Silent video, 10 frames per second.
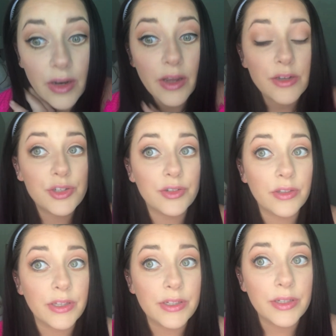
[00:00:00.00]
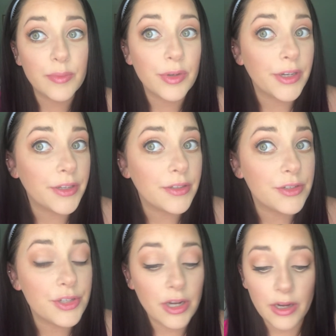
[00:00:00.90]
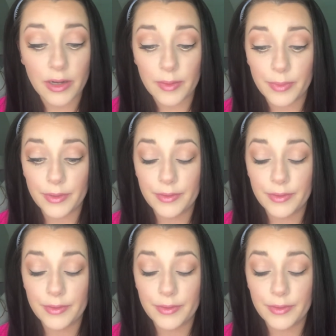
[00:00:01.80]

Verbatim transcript: it actually did a pretty good job.